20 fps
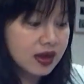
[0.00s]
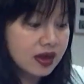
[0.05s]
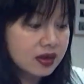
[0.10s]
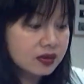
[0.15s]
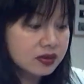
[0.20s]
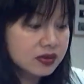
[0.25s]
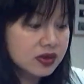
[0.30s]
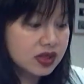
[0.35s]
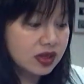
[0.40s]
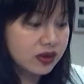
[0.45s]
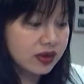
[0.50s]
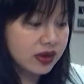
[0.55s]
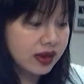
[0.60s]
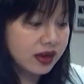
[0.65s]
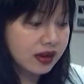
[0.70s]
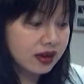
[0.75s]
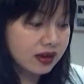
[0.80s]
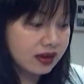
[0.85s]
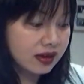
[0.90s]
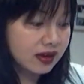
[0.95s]
I'm sorry,
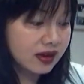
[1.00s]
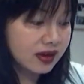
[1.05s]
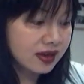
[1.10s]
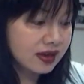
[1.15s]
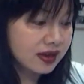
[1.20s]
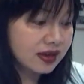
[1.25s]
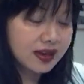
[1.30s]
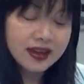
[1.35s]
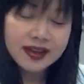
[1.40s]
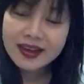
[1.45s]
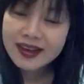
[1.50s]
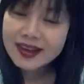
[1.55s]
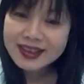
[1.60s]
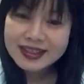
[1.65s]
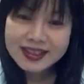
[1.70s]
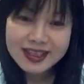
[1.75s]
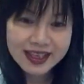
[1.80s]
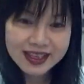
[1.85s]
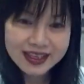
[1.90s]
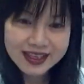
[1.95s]

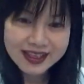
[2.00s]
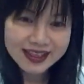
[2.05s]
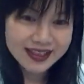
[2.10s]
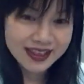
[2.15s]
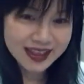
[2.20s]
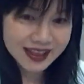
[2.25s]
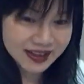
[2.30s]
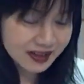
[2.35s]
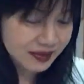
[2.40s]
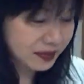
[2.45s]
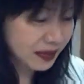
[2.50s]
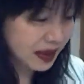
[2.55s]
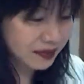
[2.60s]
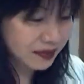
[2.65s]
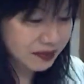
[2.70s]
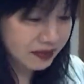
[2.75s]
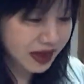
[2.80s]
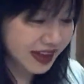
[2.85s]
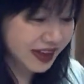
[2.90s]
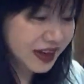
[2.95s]
something in my
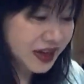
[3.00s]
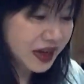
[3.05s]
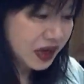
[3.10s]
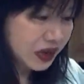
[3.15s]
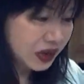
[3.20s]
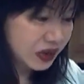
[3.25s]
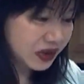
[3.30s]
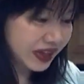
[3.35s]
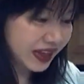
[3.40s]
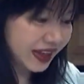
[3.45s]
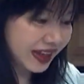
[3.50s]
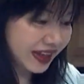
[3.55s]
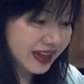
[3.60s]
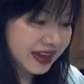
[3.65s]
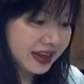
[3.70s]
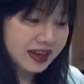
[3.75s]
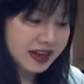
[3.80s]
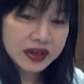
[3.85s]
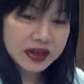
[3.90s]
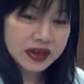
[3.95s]
mind. Okay,
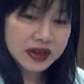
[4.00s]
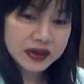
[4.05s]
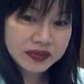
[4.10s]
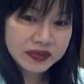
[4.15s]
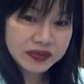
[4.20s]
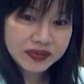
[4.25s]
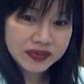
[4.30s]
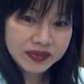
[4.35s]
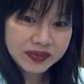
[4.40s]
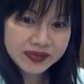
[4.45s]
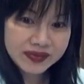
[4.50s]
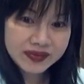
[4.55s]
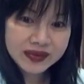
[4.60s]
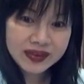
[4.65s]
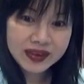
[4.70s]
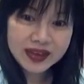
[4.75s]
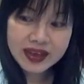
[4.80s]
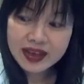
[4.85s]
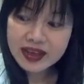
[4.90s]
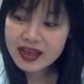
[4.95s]

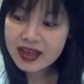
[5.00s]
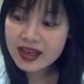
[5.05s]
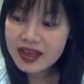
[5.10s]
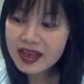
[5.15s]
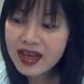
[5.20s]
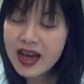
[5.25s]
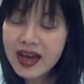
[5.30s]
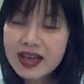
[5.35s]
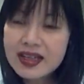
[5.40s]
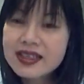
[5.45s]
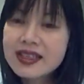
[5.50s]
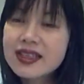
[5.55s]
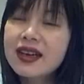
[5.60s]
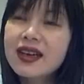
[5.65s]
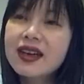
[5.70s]
he has